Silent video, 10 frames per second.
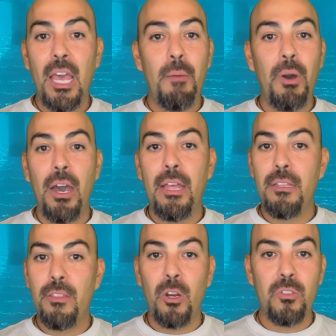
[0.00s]

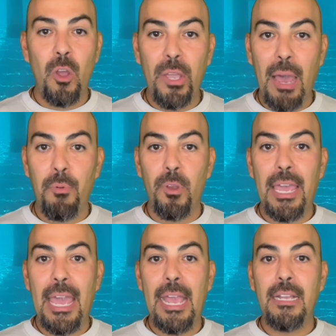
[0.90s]
but there's no capital
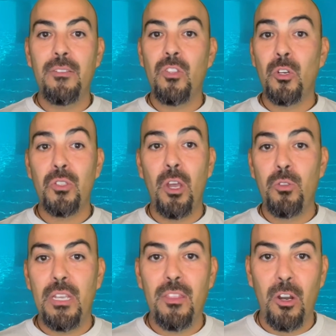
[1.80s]
gains. There's no
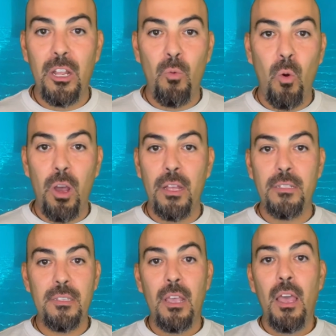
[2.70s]

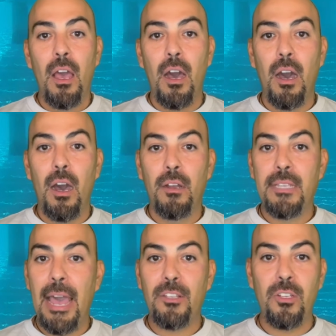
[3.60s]
1031s,
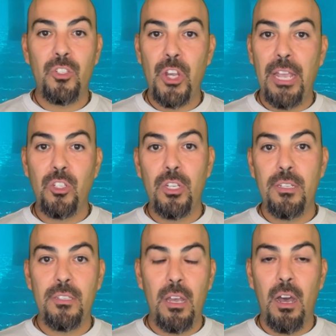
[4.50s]
tax
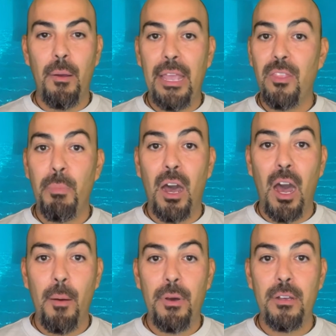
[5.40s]
exchanges in the
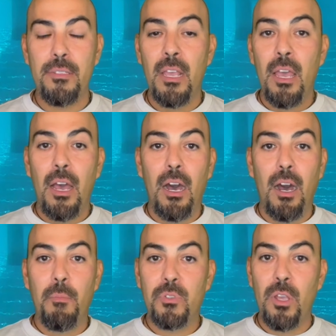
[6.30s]
Bahamas.
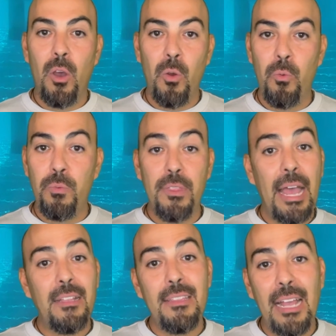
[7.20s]
So
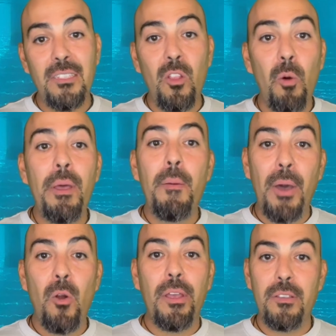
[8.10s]
that's a little bit of
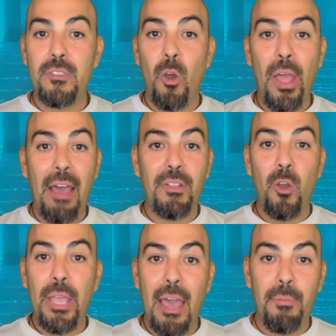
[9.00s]
bonus. No
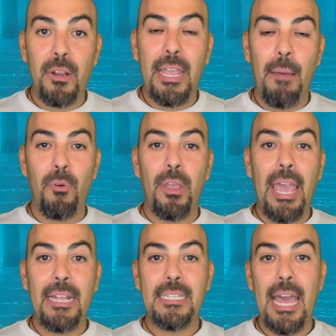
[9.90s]
capital
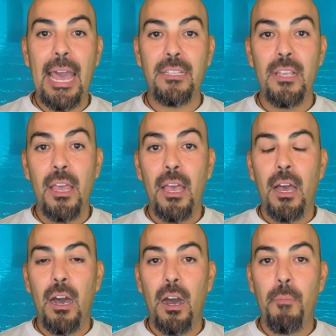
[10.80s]
gain tax.
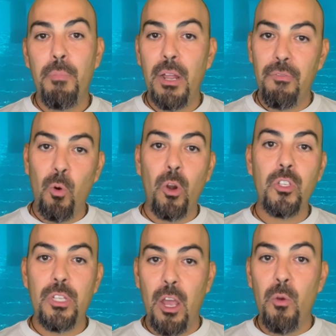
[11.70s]
But of
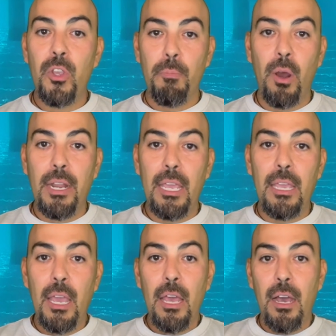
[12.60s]
course, your
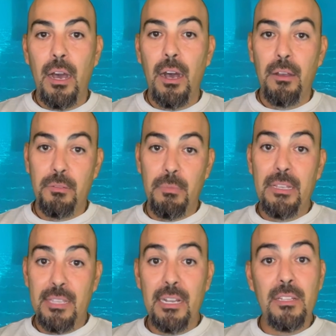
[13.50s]
money
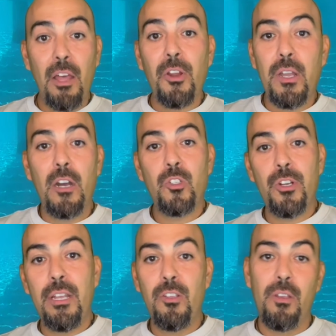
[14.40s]
is in another
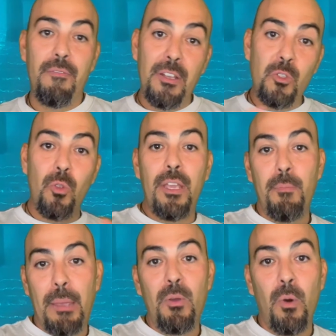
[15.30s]
country, and eventually,
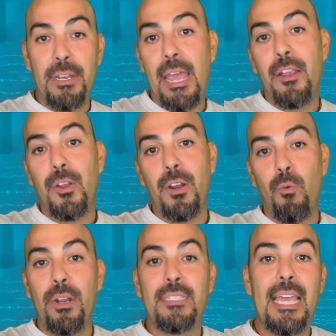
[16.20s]
maybe one day, you're going to
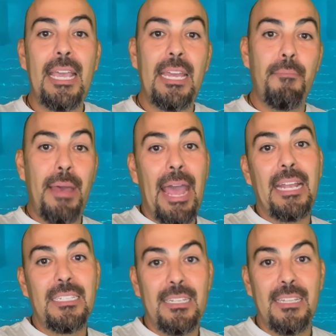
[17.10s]
want to take it back
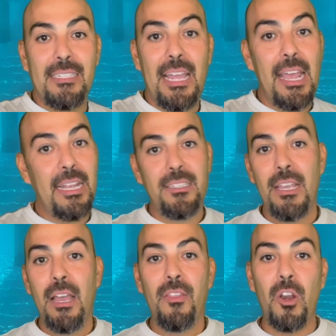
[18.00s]
into the States.
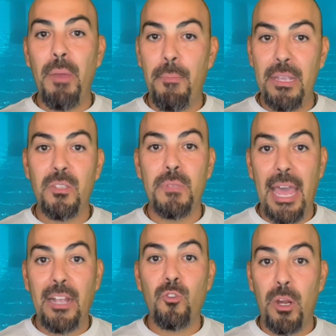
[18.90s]
There may be some
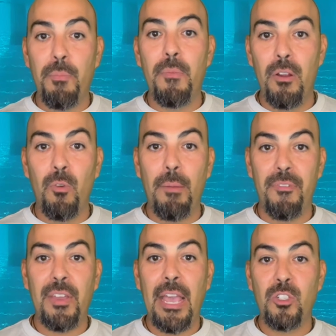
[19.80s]
tax
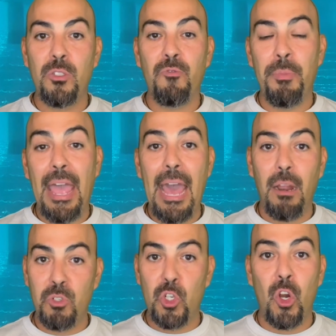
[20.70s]
ramifications from that,
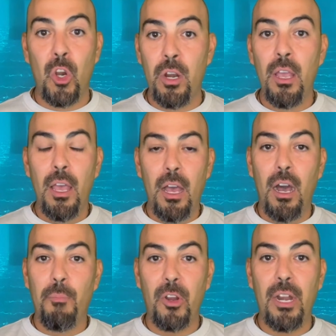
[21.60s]
I'm sure.
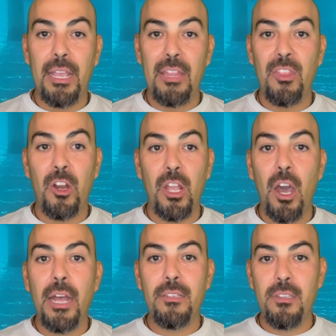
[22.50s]
They're going to get their
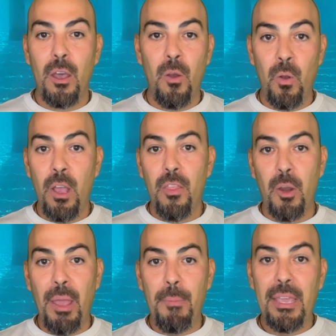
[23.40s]
cut, so
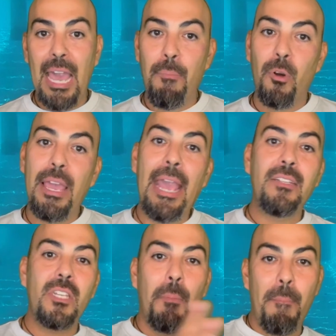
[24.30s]
there may be capital
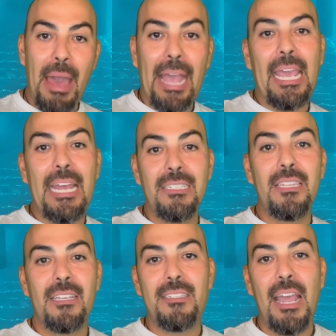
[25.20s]
gains coming back into
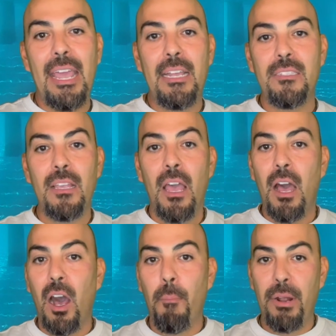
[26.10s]
the States.
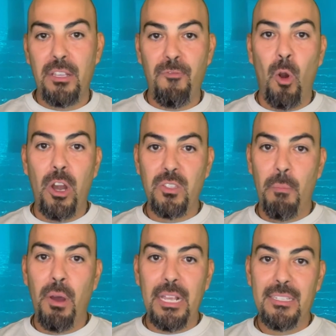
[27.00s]
But as far as the
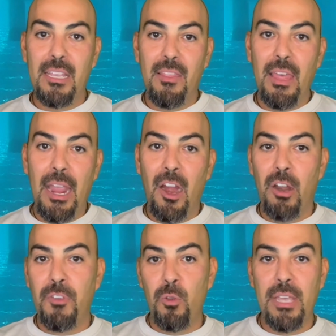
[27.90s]
money sitting
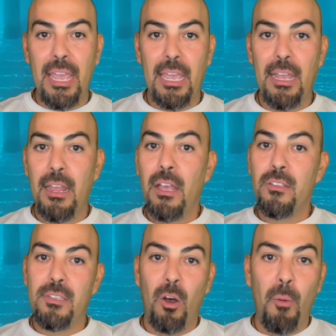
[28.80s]
there, if you take it,
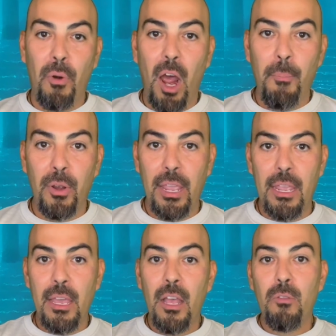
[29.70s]
sell a
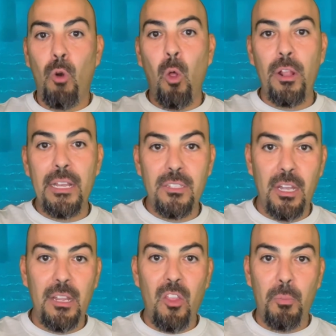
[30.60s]
property, roll it into
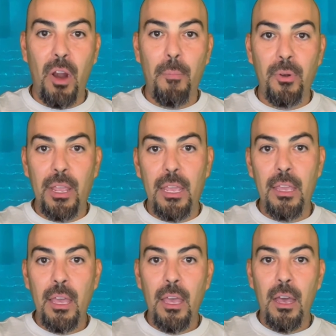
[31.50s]
another
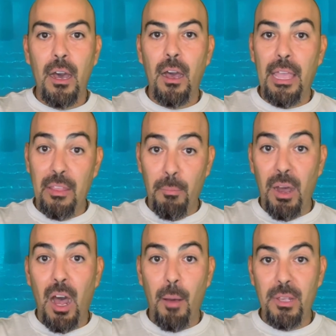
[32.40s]
property in the
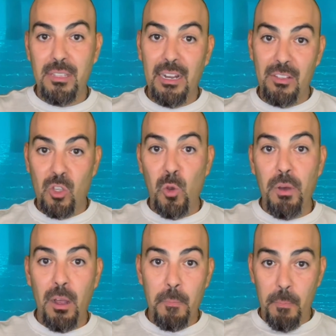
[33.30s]
Bahamas, in
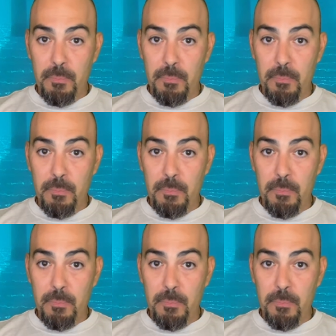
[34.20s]
Exuma,